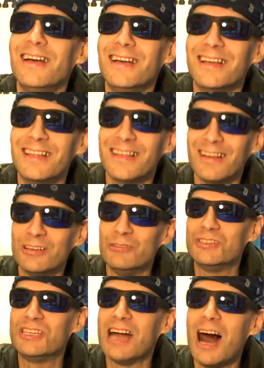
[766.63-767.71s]
Are you
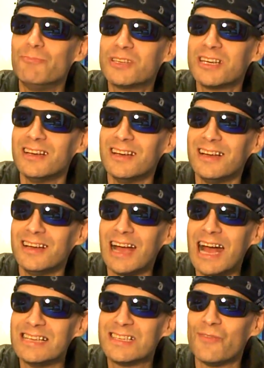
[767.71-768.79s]
stopped?
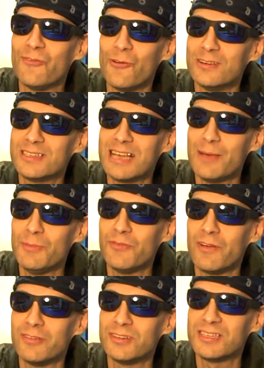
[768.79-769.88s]
That's the first time you've
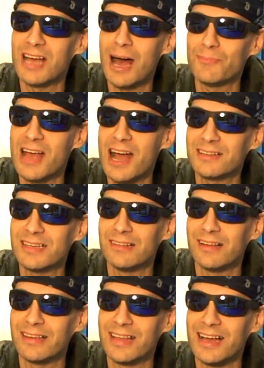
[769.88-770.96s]
ever stopped acting
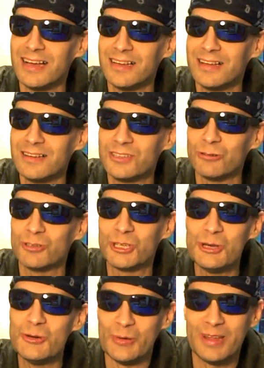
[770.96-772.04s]
like that so
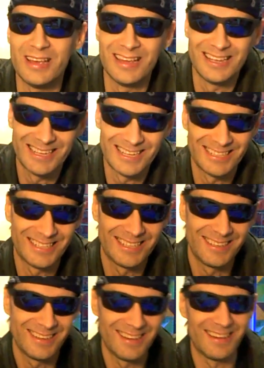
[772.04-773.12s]
soon.
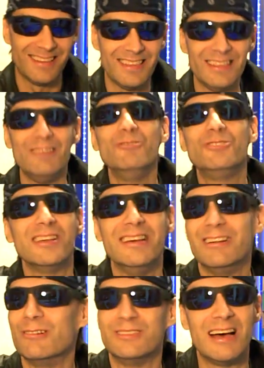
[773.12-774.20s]
Usually it
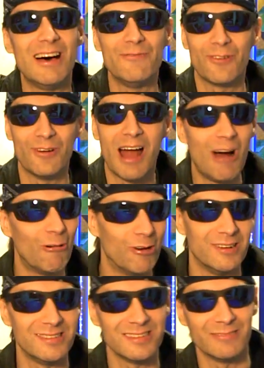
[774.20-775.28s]
goes on for an hour
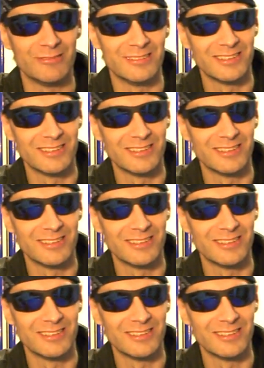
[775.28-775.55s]
or two.